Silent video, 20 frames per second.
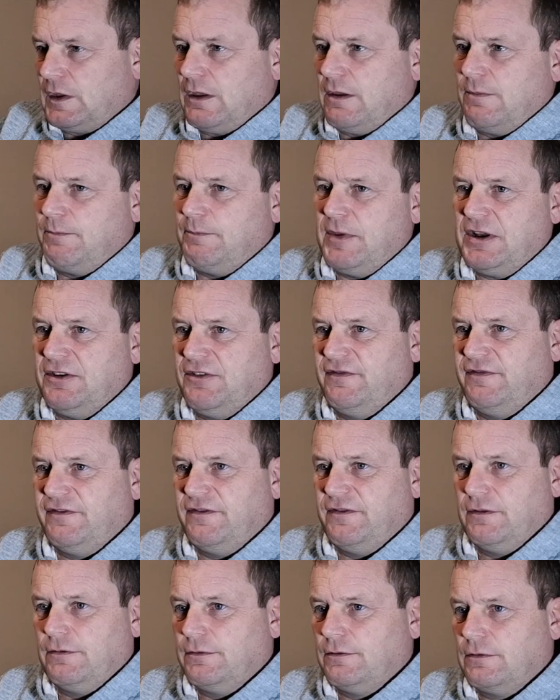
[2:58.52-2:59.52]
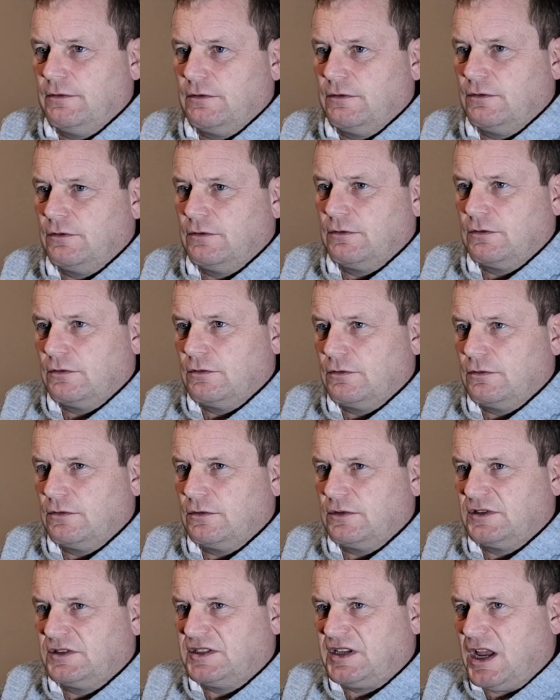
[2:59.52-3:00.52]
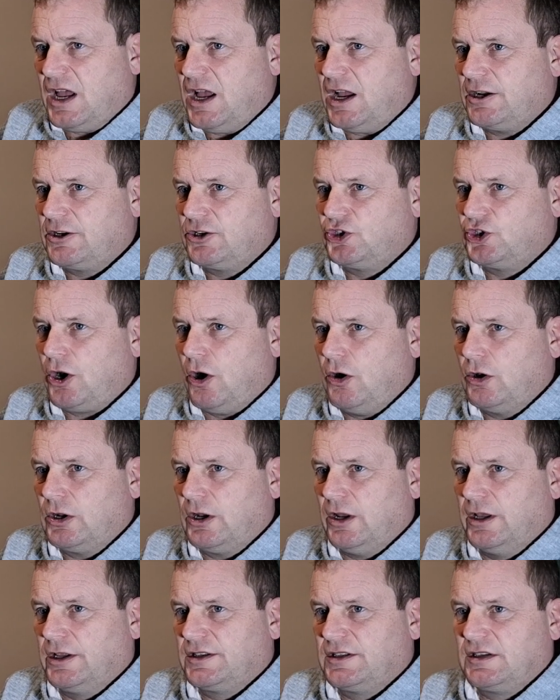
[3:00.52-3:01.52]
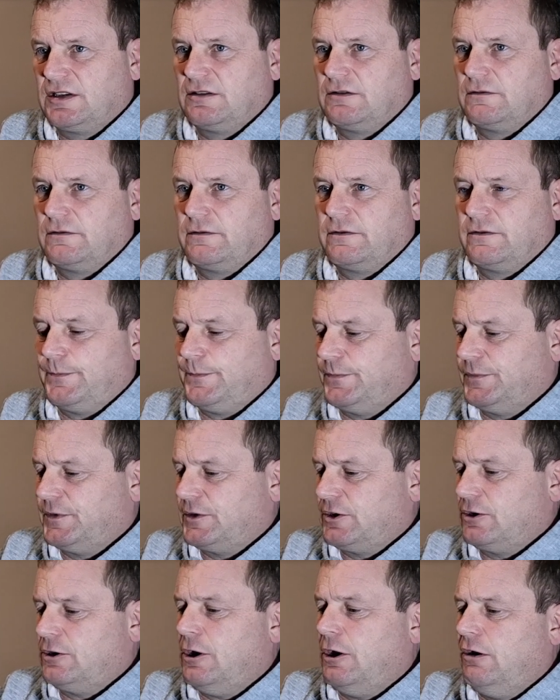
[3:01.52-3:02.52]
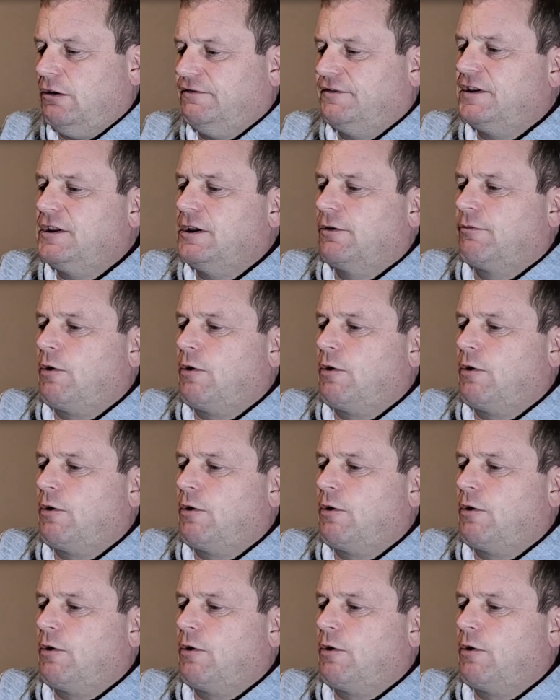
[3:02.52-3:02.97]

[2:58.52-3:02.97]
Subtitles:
a bit of dark chocolate, coffee